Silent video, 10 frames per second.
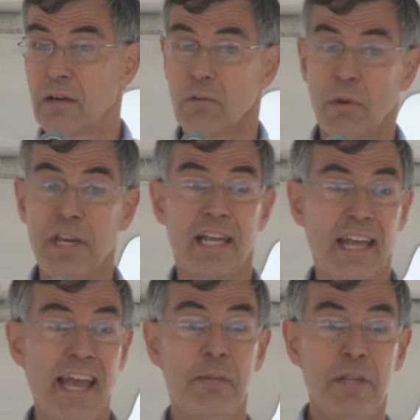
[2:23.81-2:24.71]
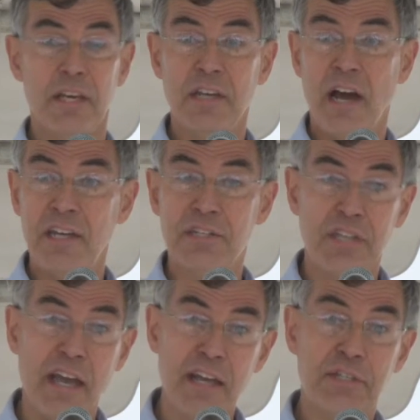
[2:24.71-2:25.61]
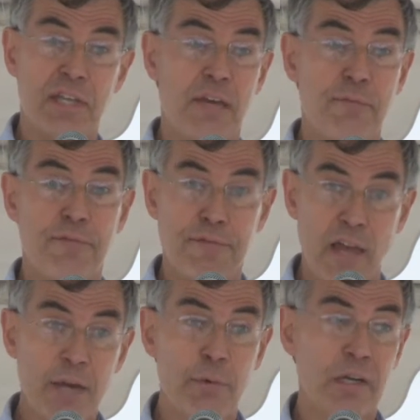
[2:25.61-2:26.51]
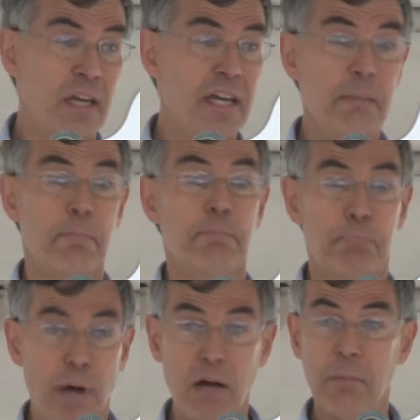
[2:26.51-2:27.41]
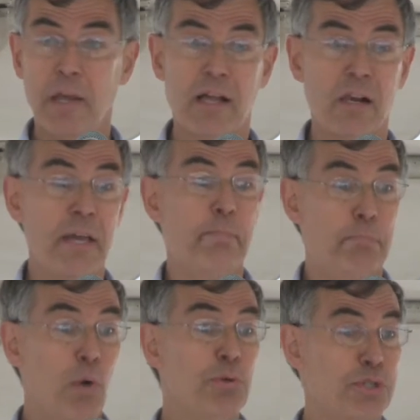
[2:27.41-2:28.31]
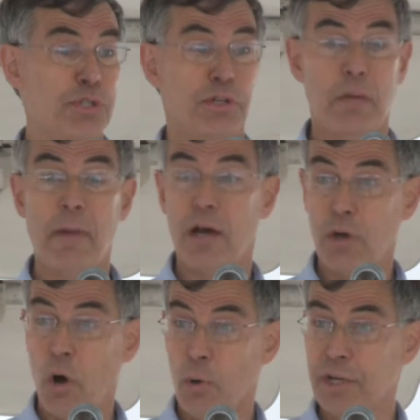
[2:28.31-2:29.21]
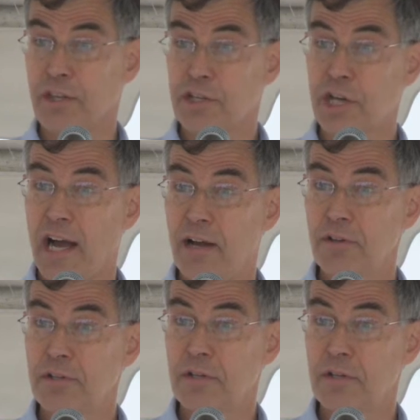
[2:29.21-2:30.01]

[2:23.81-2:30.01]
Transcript: when he came to the United States and flagrantly, publicly boasted about holding the child.